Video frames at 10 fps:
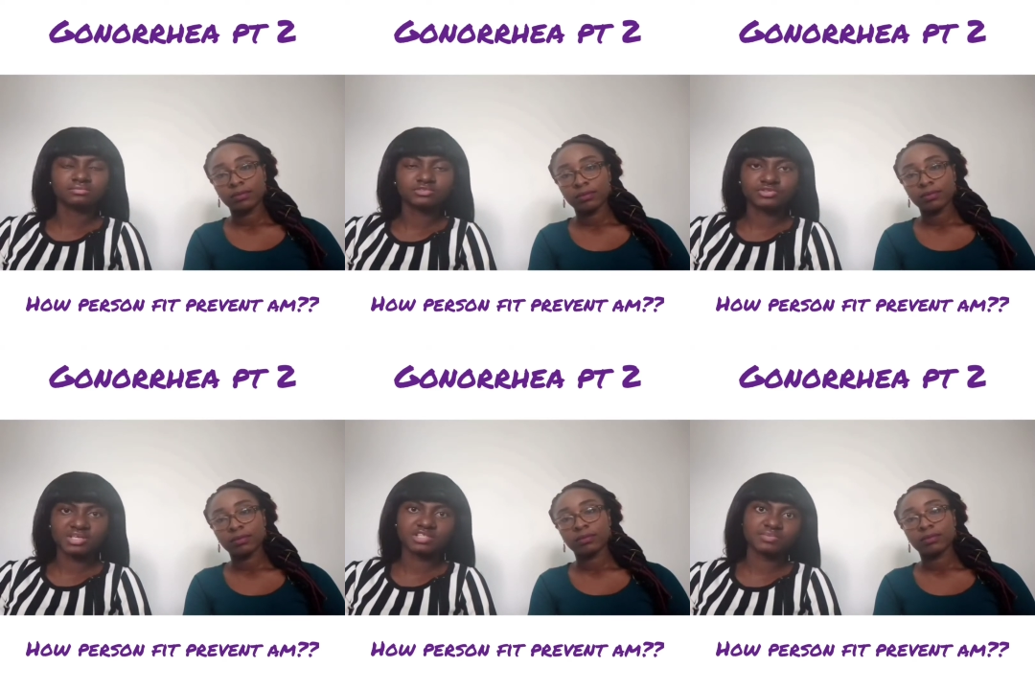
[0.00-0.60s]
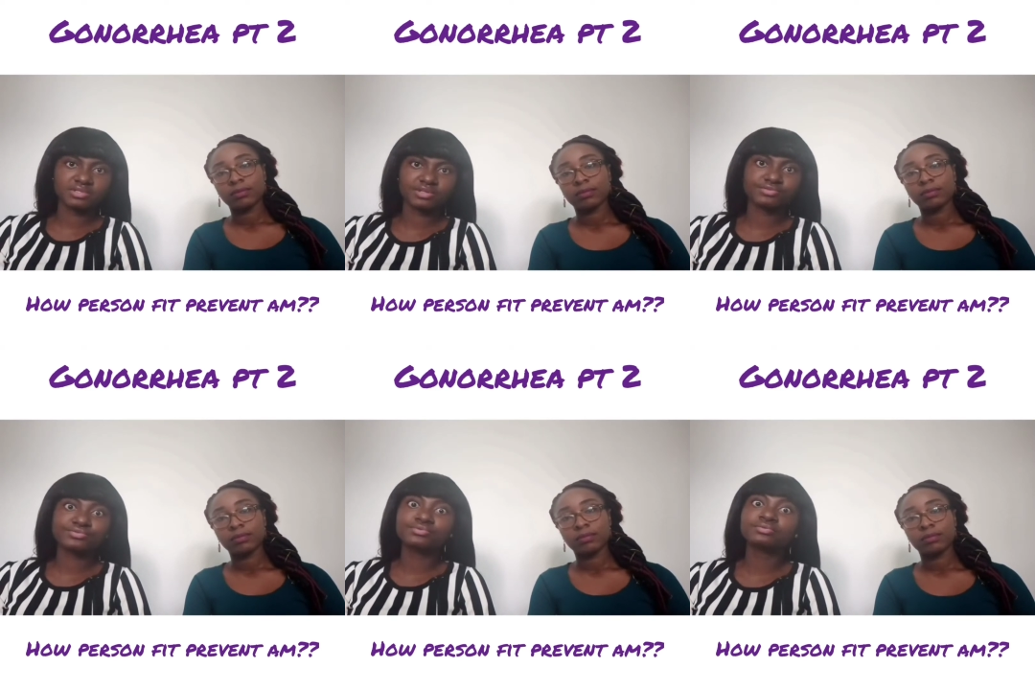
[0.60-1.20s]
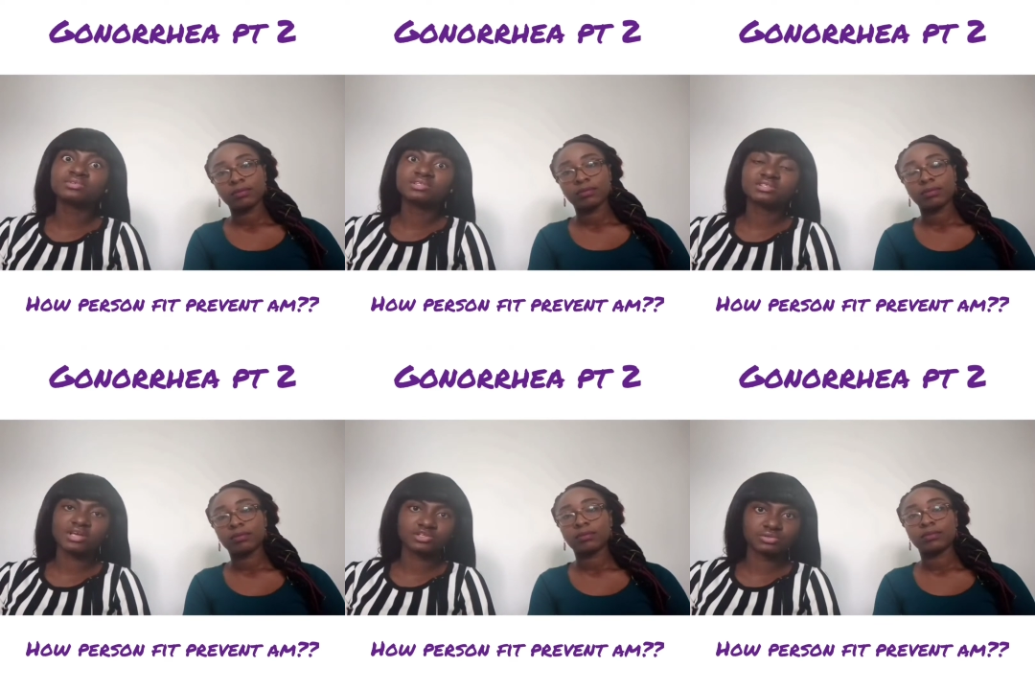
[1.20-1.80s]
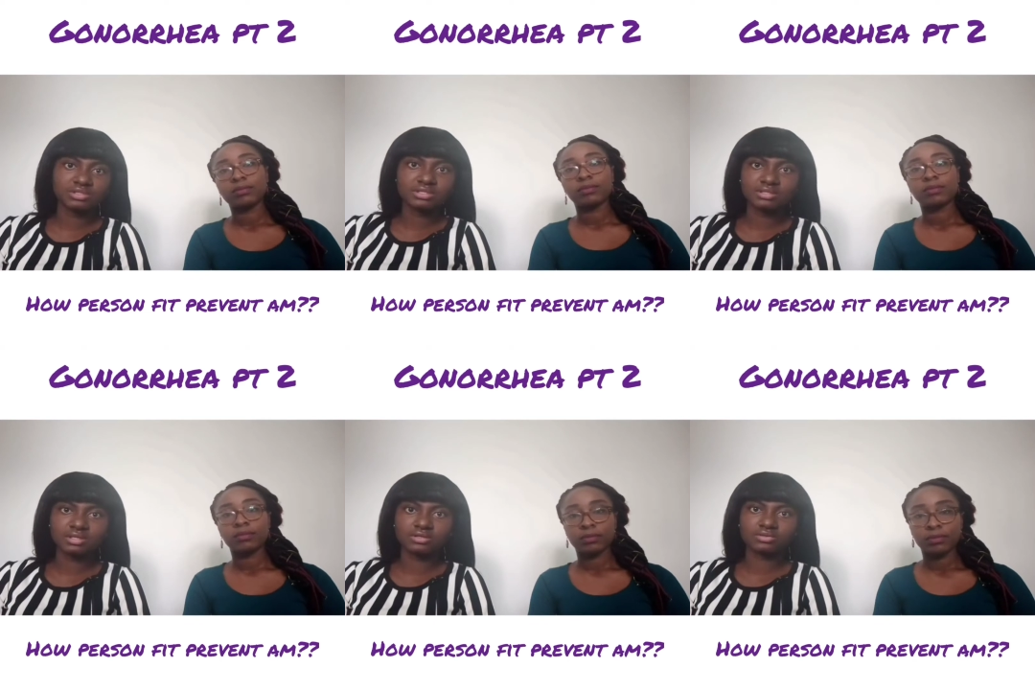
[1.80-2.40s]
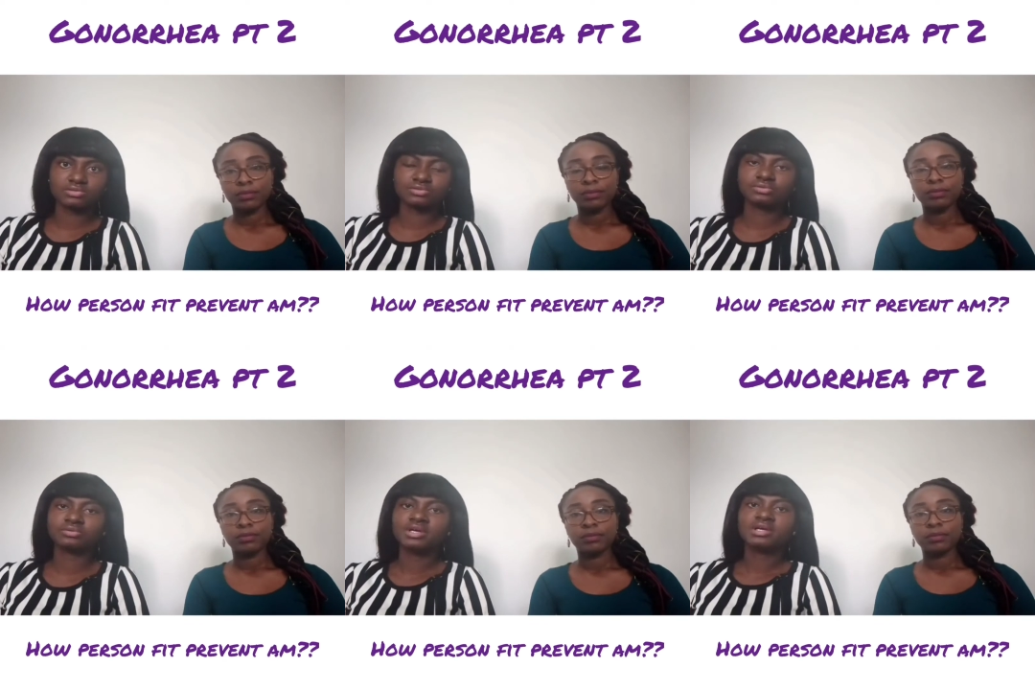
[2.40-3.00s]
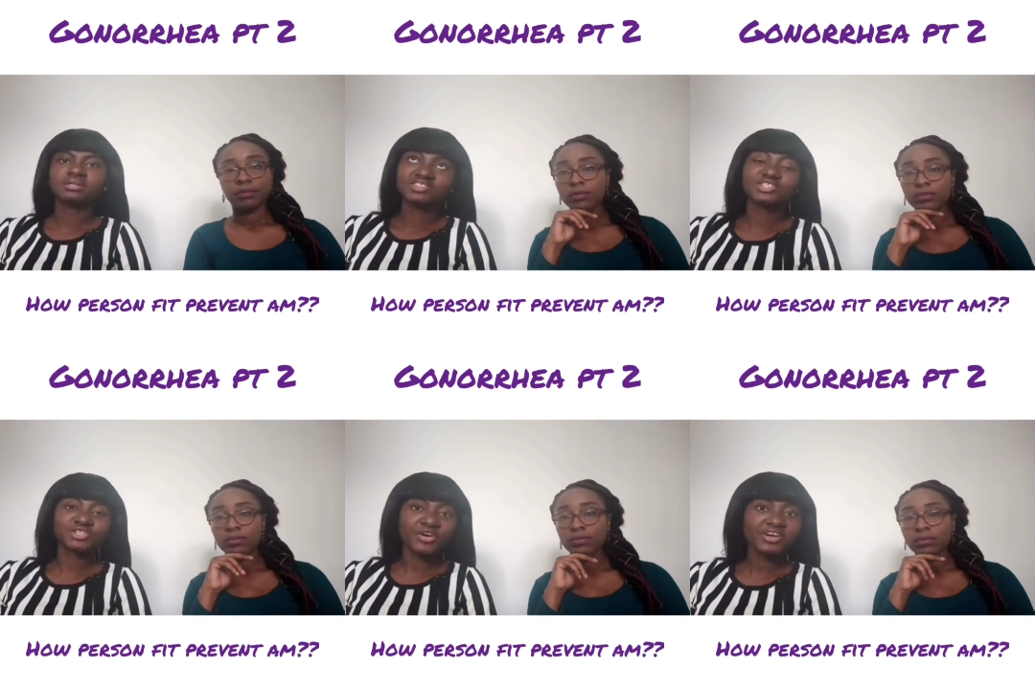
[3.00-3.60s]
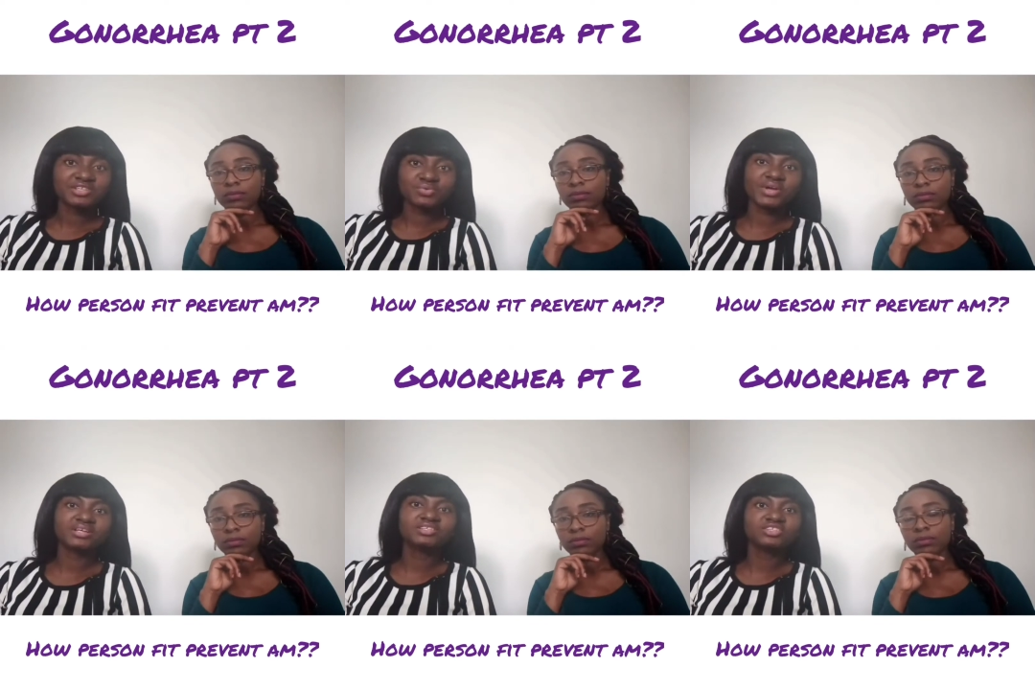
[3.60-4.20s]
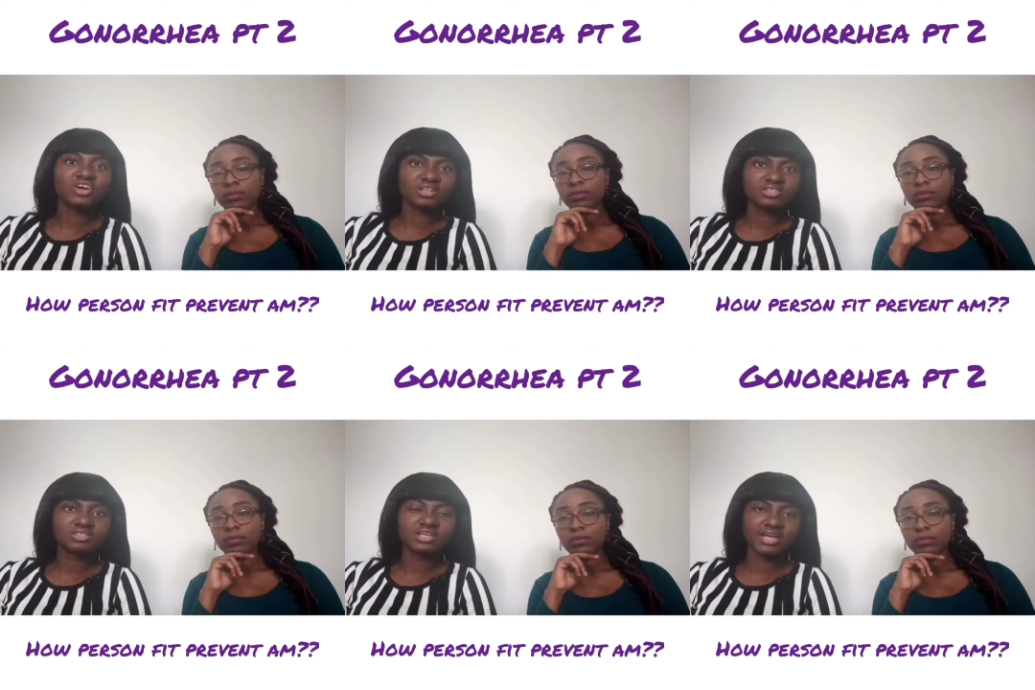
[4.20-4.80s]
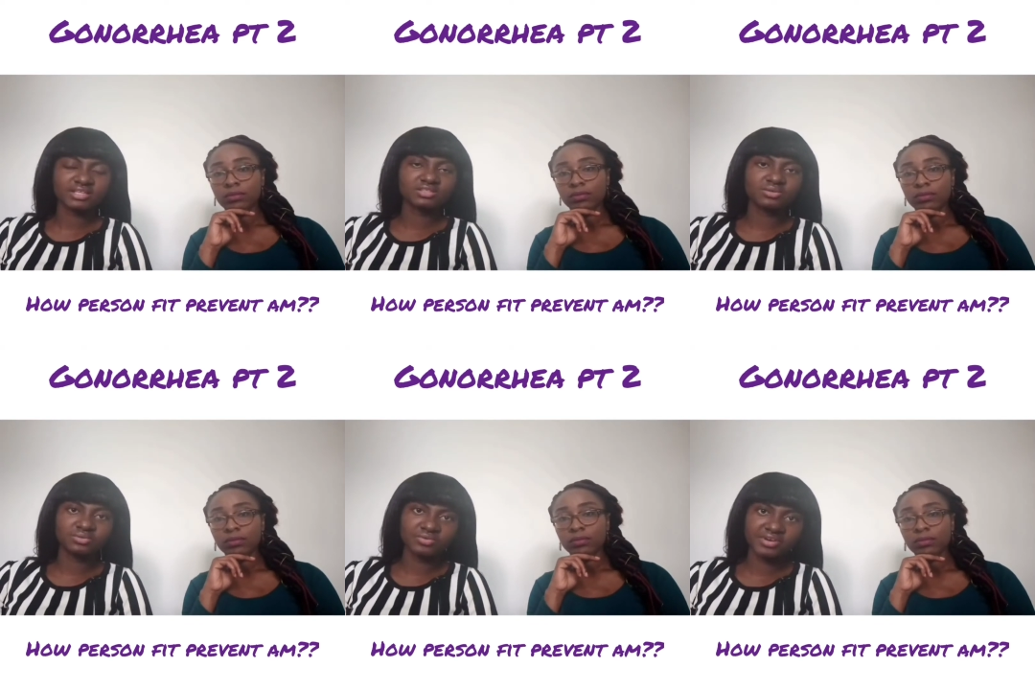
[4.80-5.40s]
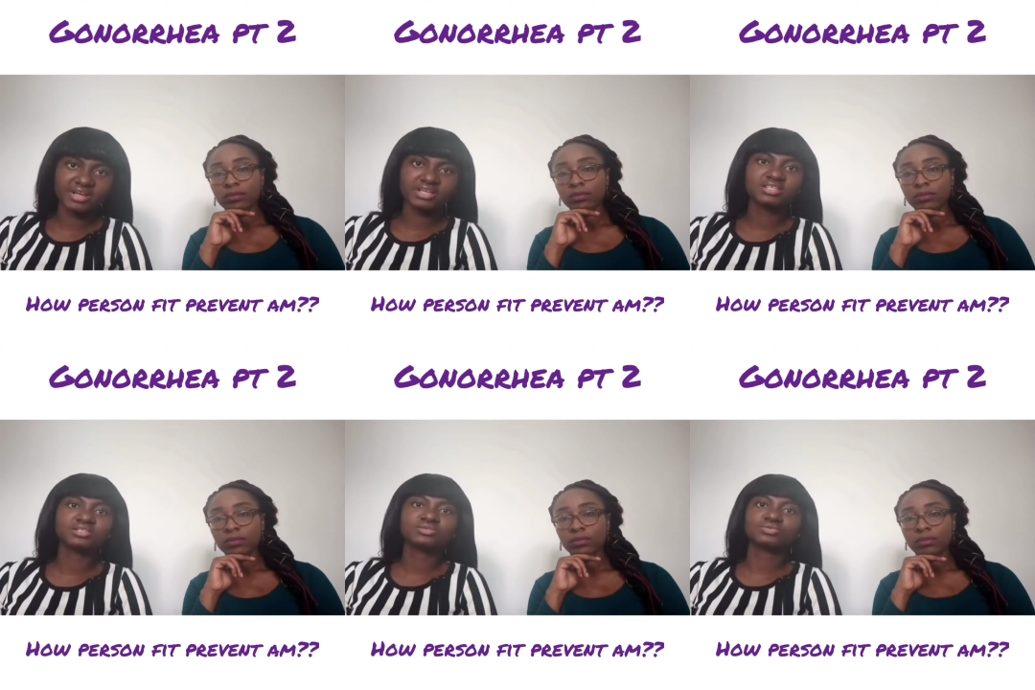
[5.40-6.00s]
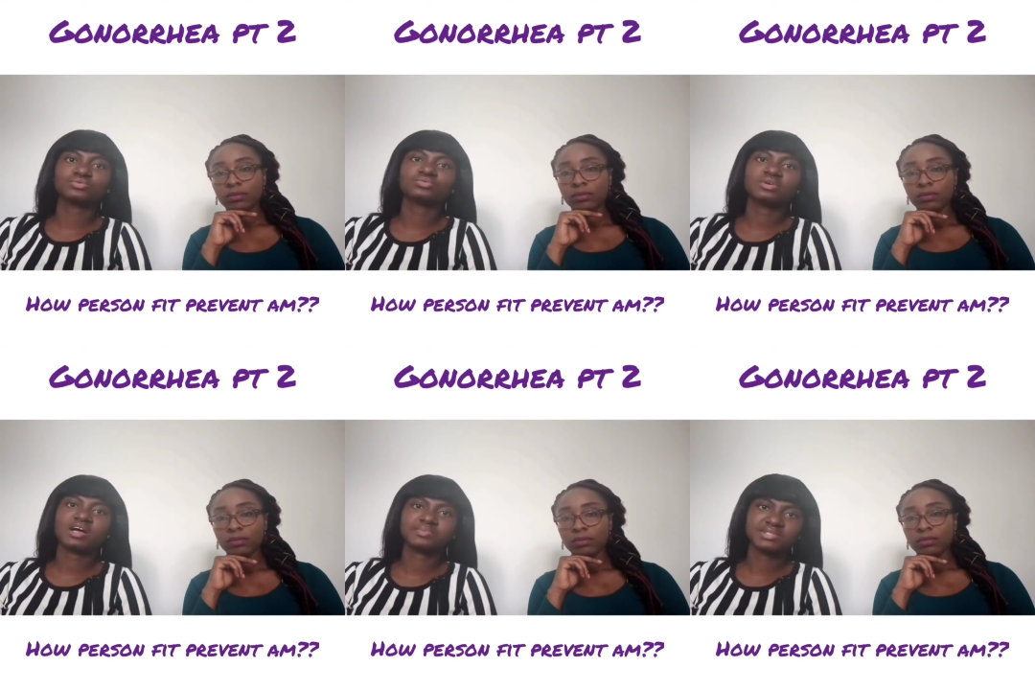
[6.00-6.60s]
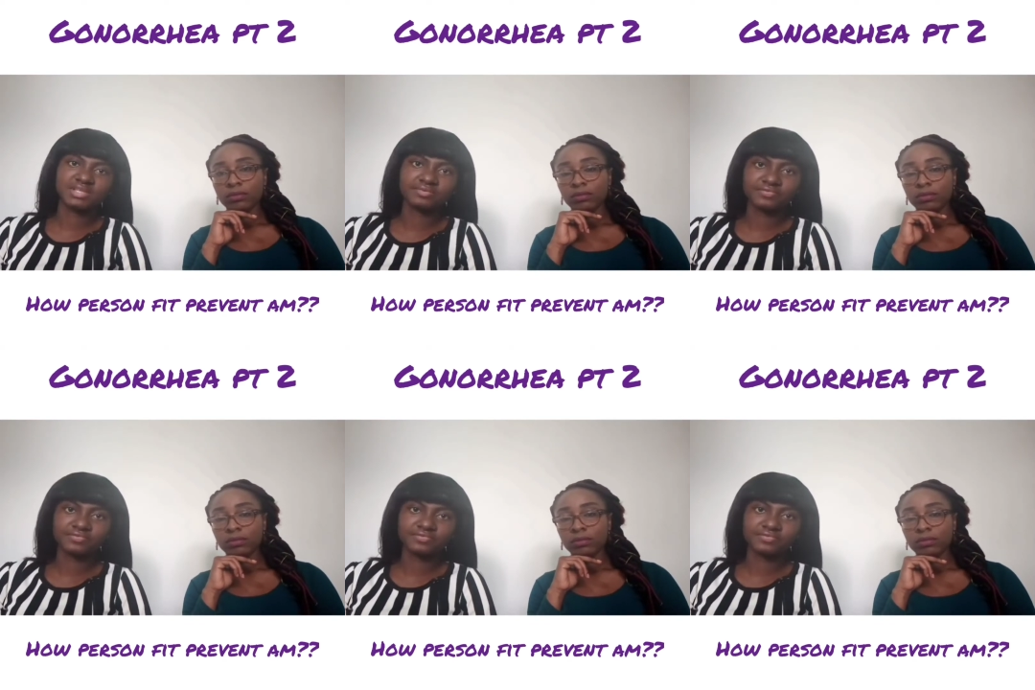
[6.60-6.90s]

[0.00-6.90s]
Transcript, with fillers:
Speaker 1: transmitted through sexual intercourse. So the surest way not to get gonorrhea is to abstain